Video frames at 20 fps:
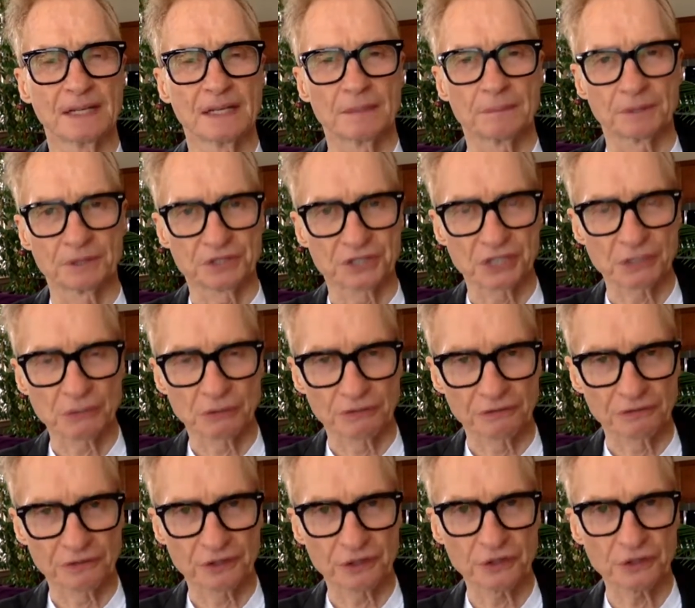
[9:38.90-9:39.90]
but she
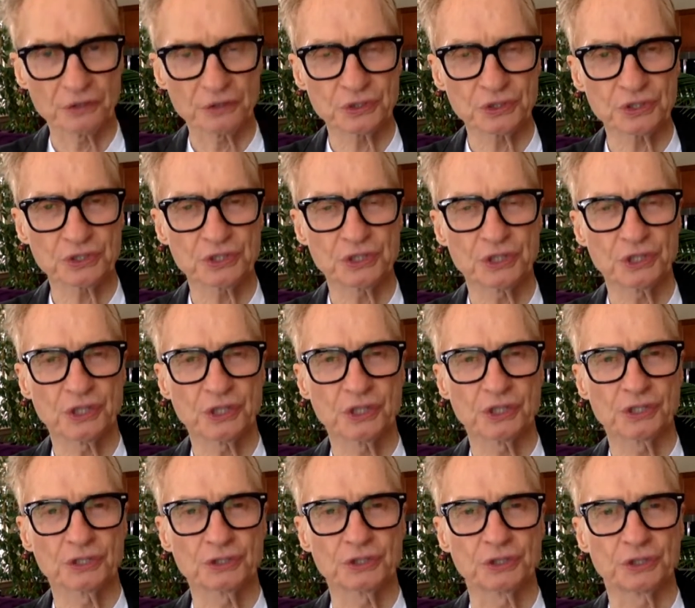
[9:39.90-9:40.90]
refused
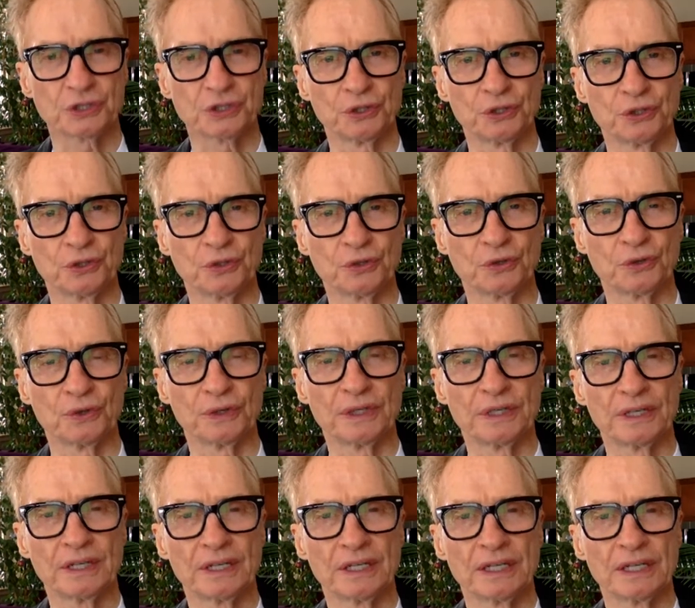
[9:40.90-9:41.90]
to
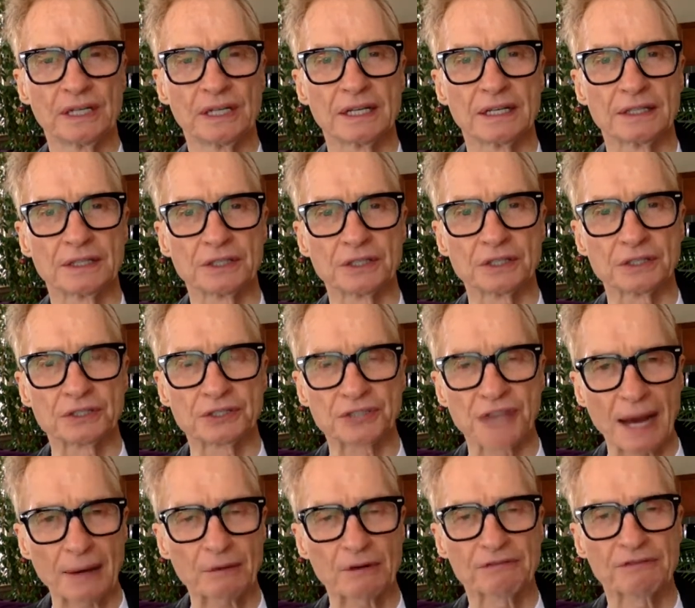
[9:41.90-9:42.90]

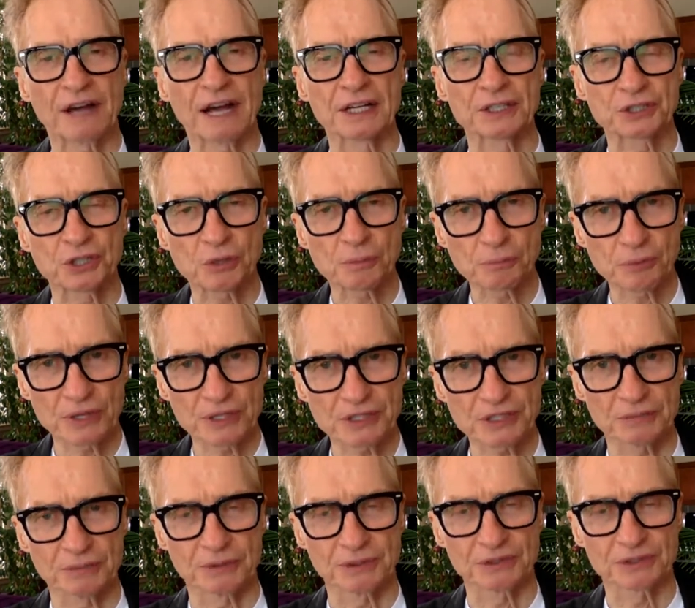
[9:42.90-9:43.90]
sacrifice her
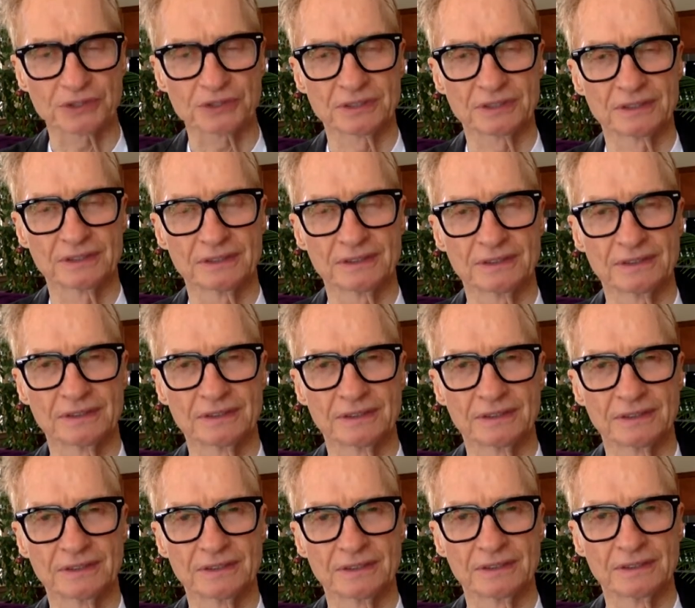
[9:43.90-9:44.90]
principles
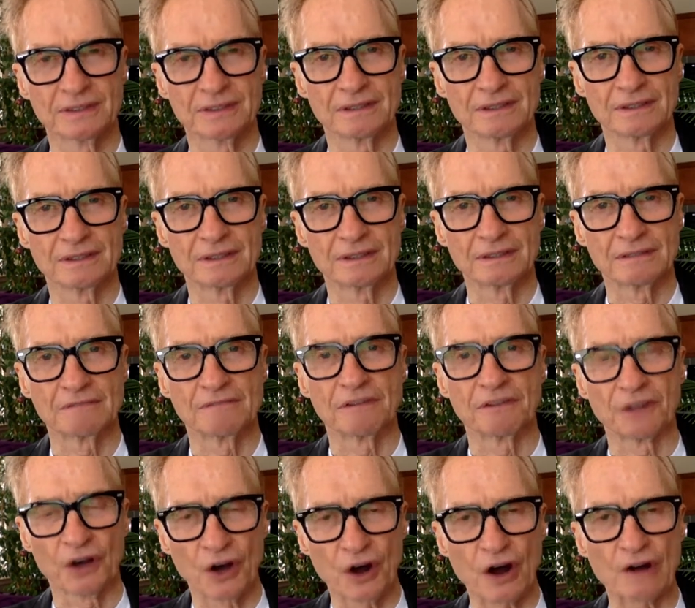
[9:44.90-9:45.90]
for
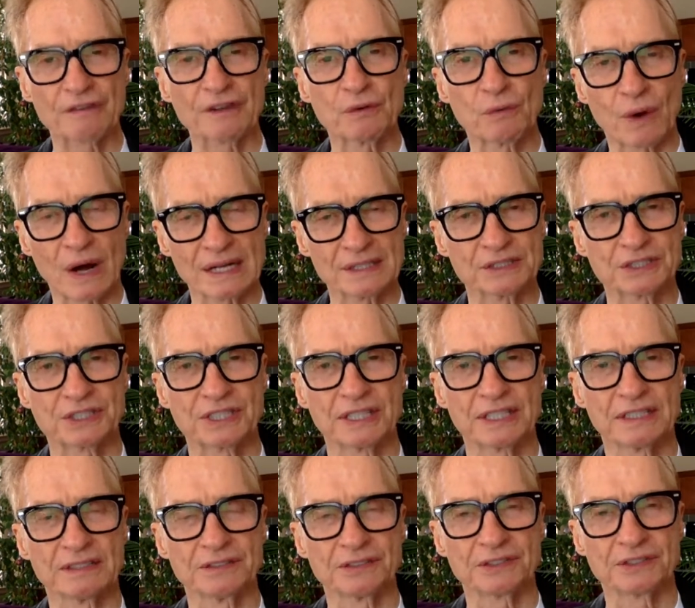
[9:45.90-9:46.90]
the Harvey
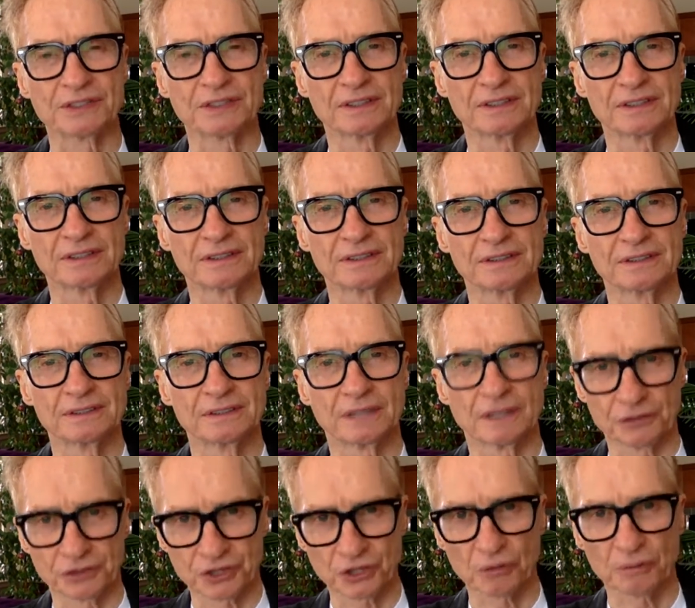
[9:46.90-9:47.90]
Weinsteins
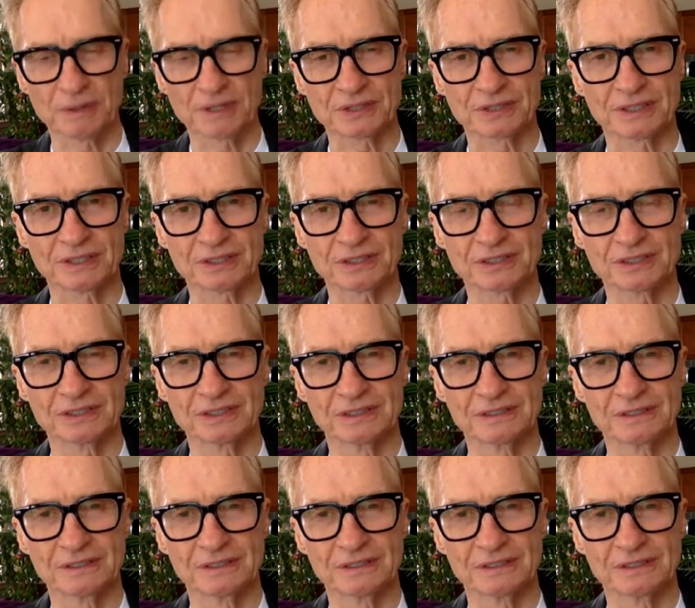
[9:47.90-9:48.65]
of show business.